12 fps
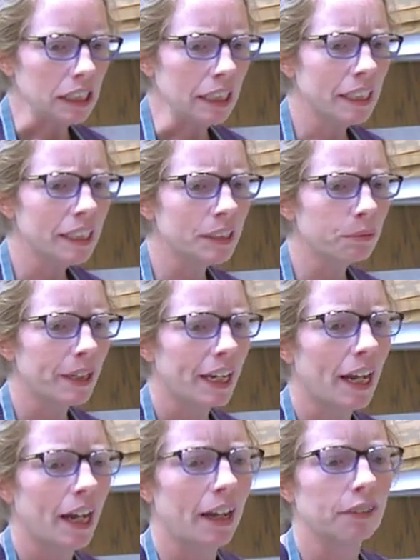is we
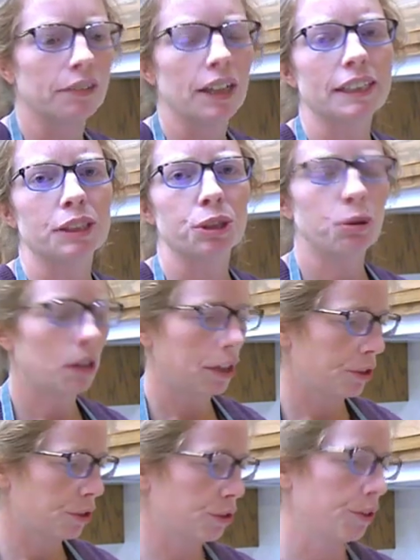have
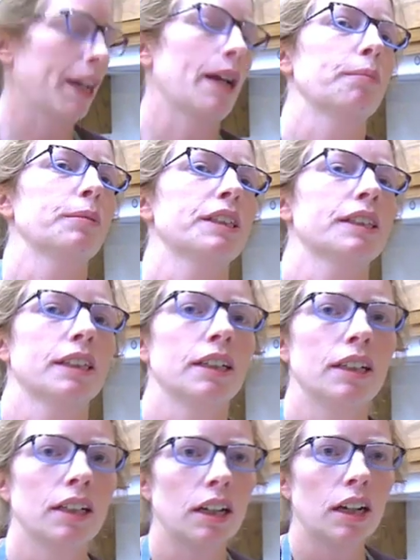200 grams
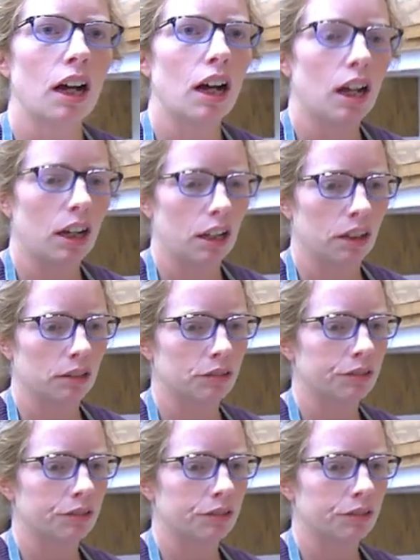of